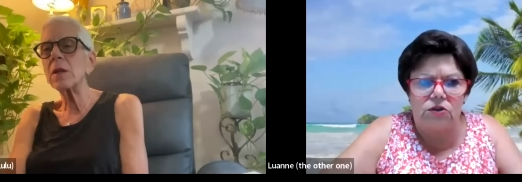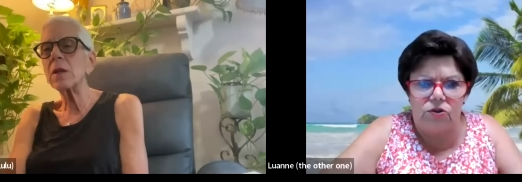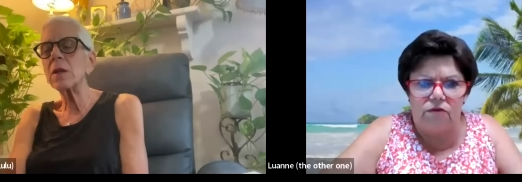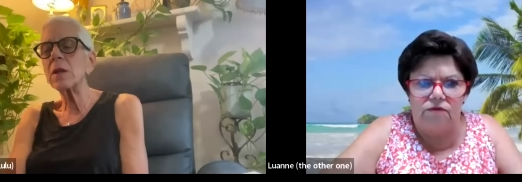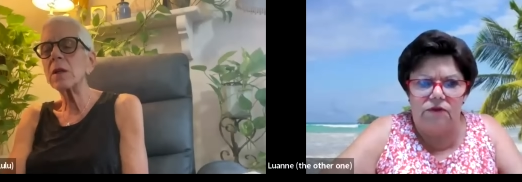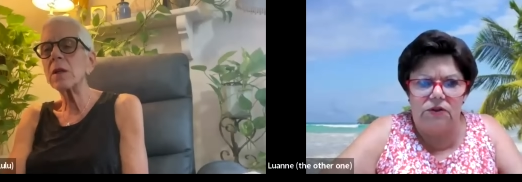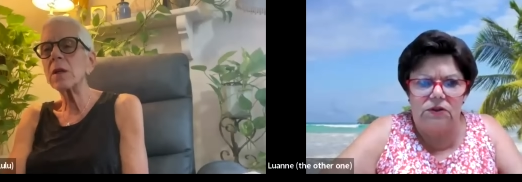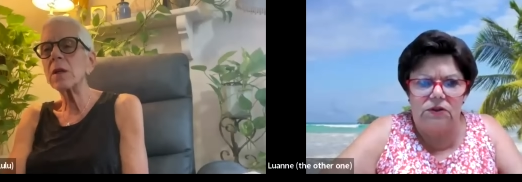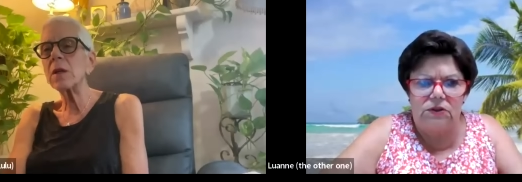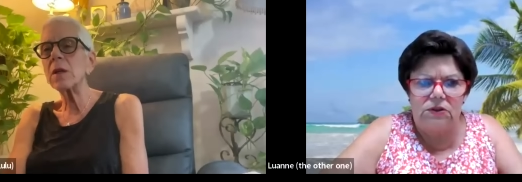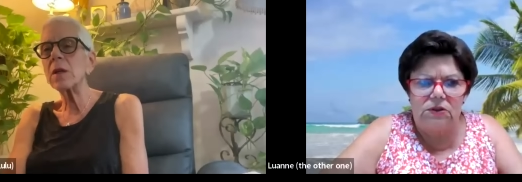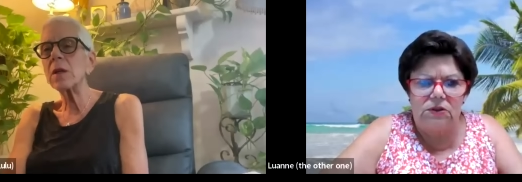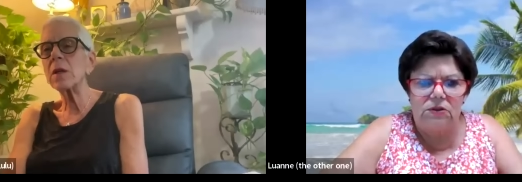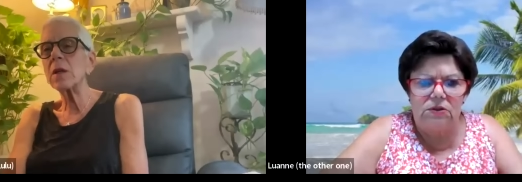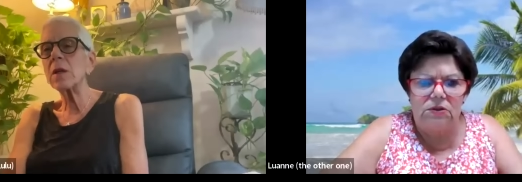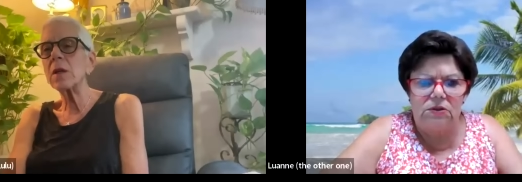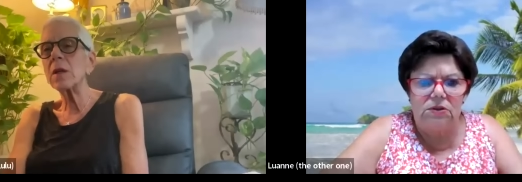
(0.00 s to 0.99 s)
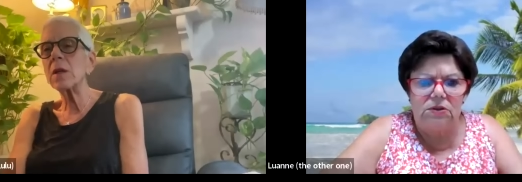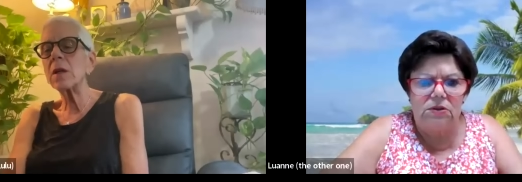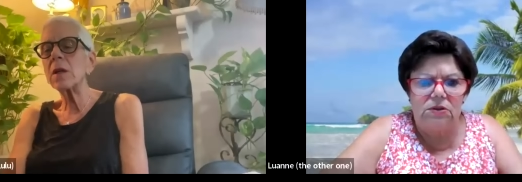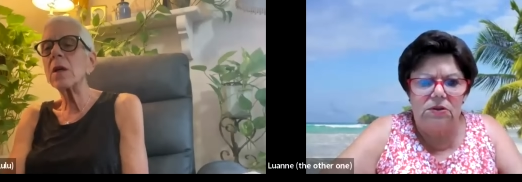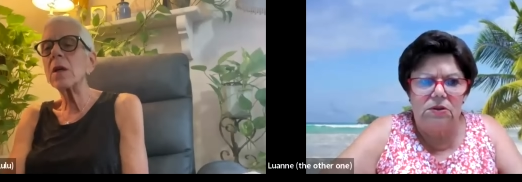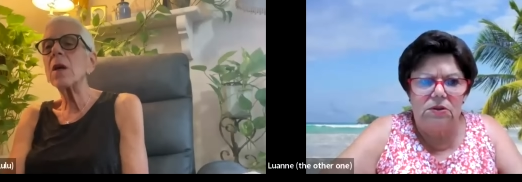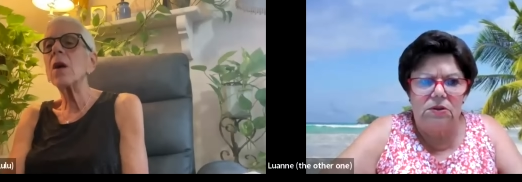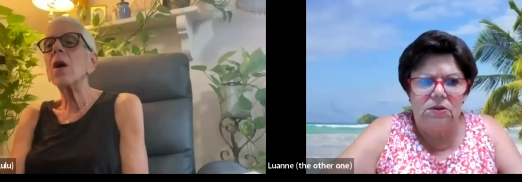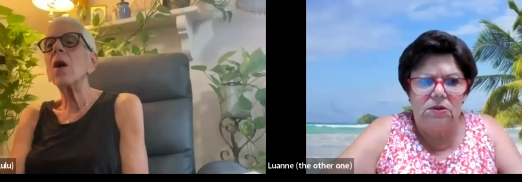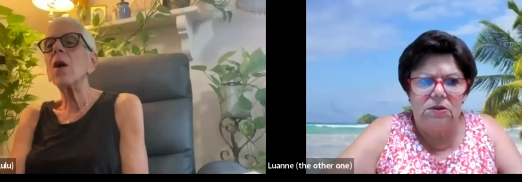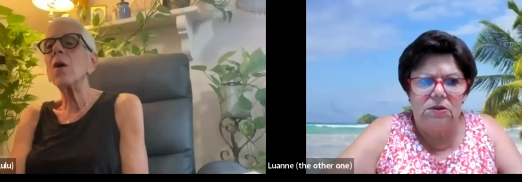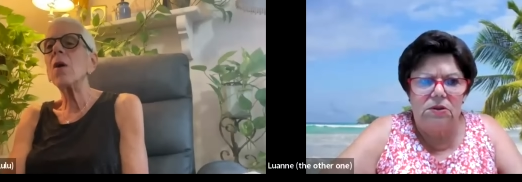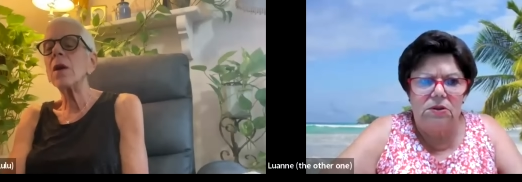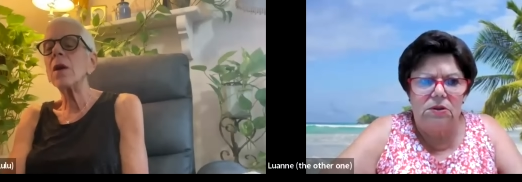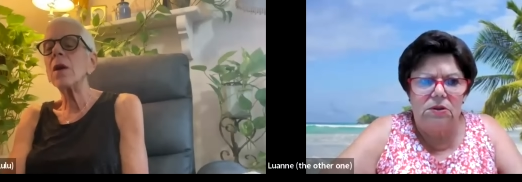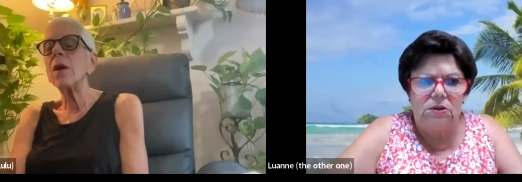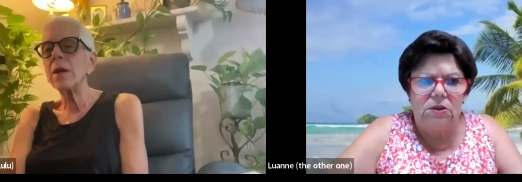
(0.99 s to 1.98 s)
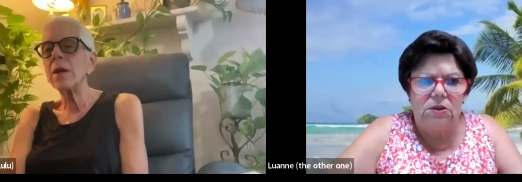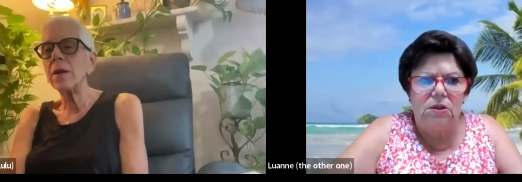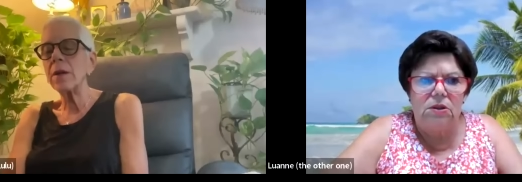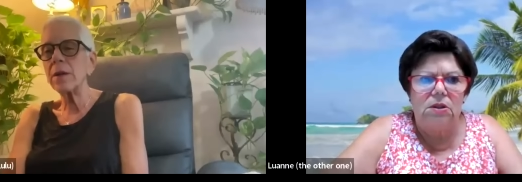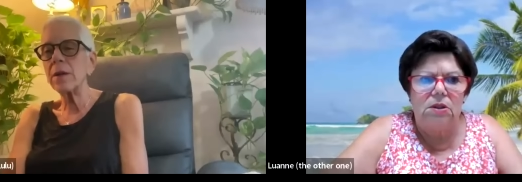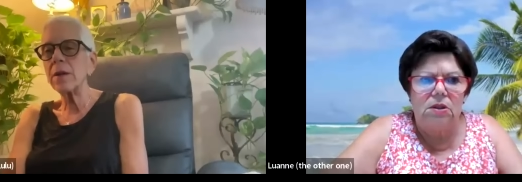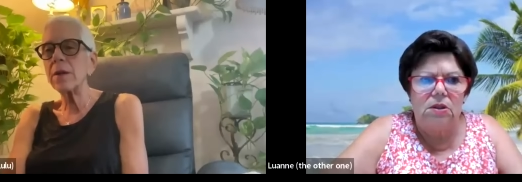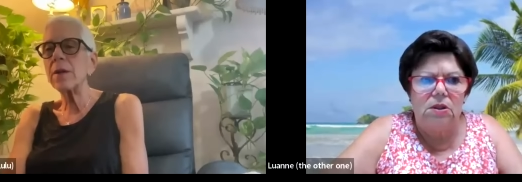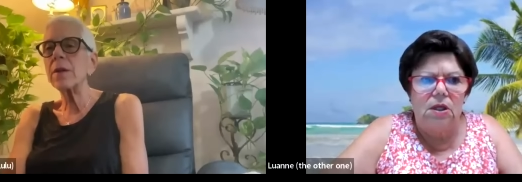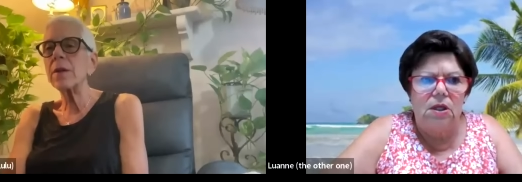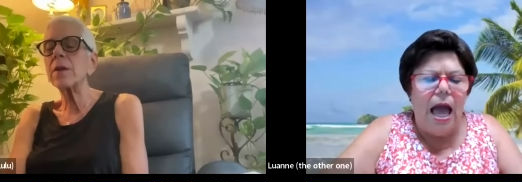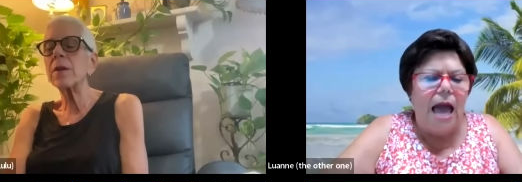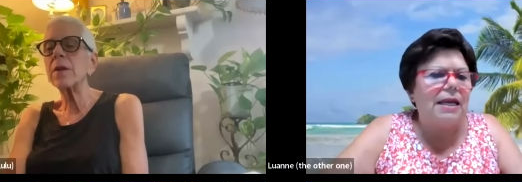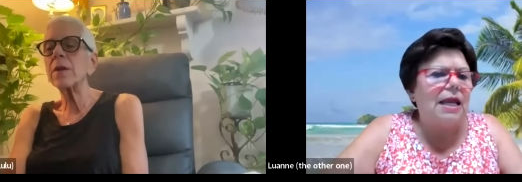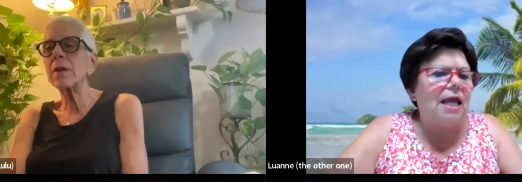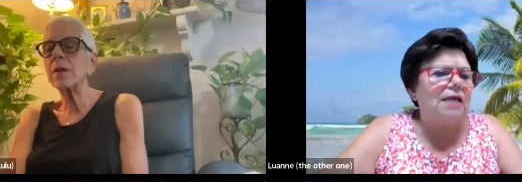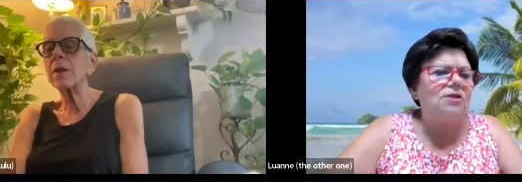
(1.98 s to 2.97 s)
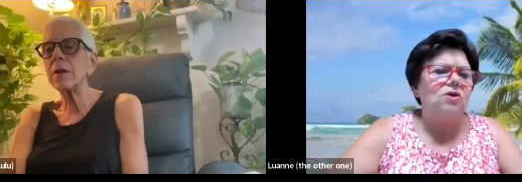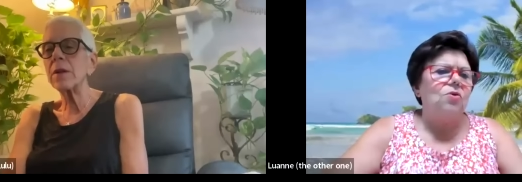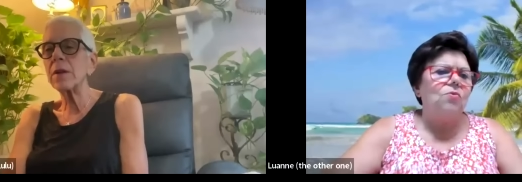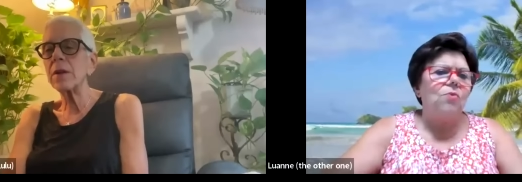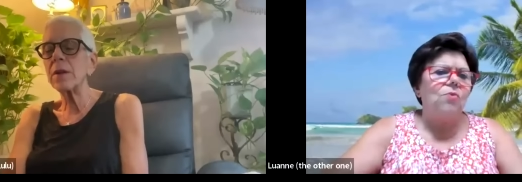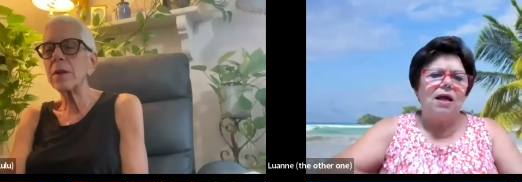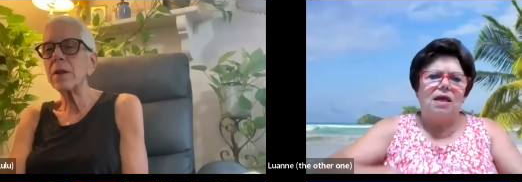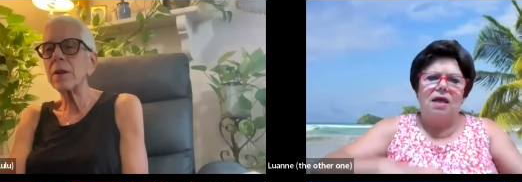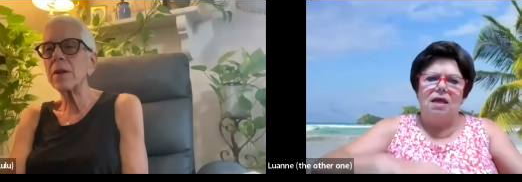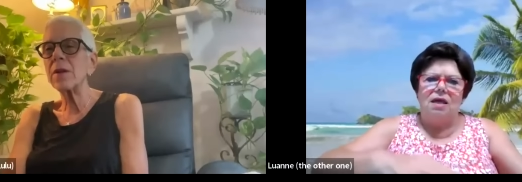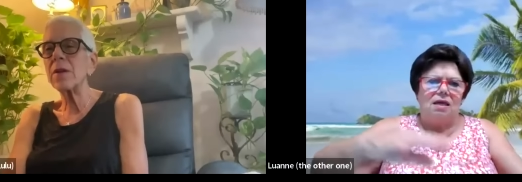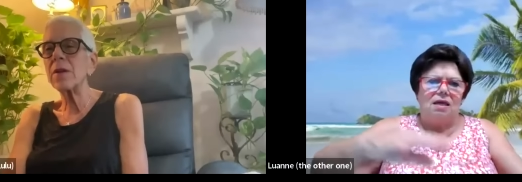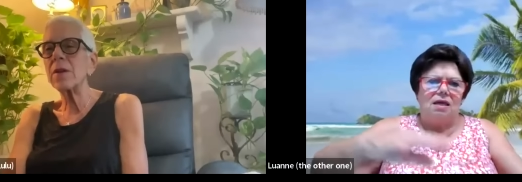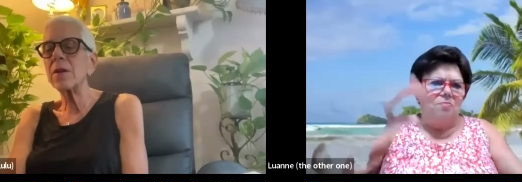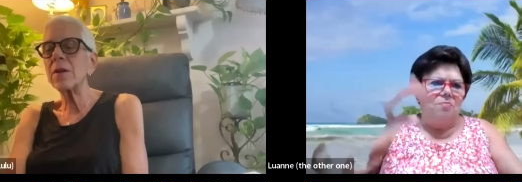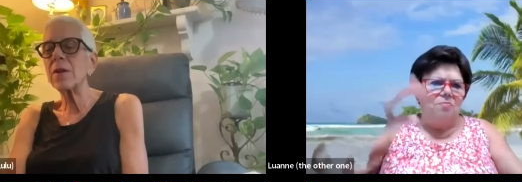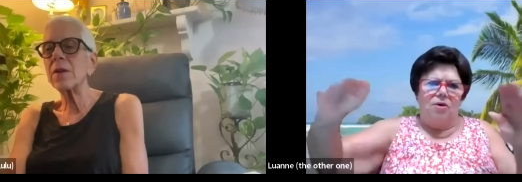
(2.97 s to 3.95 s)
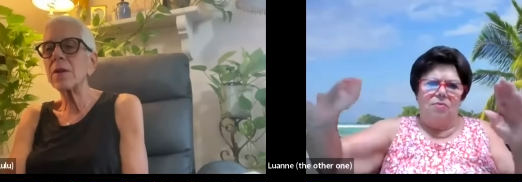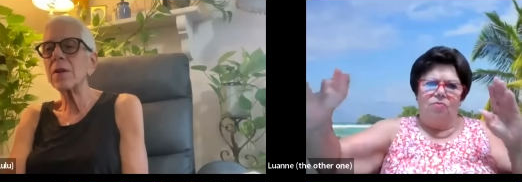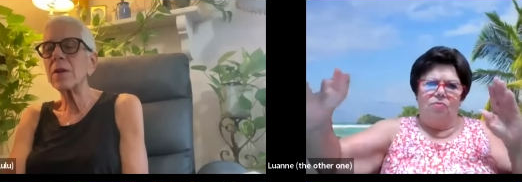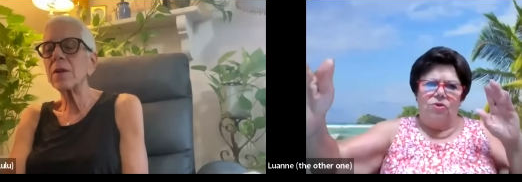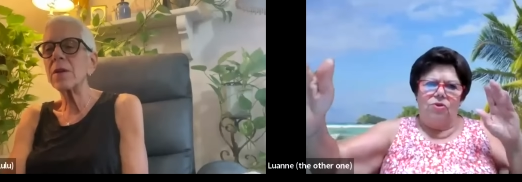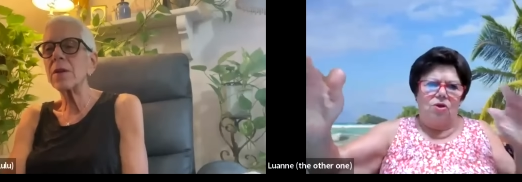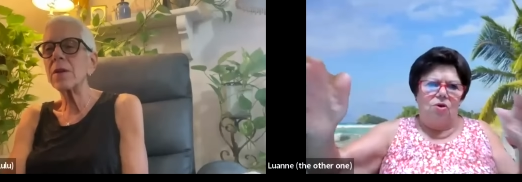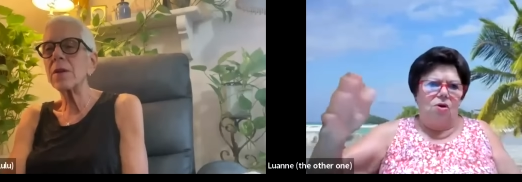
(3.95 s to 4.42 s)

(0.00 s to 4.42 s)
Speaker 1: Service. Okay. And you know, I can't keep up with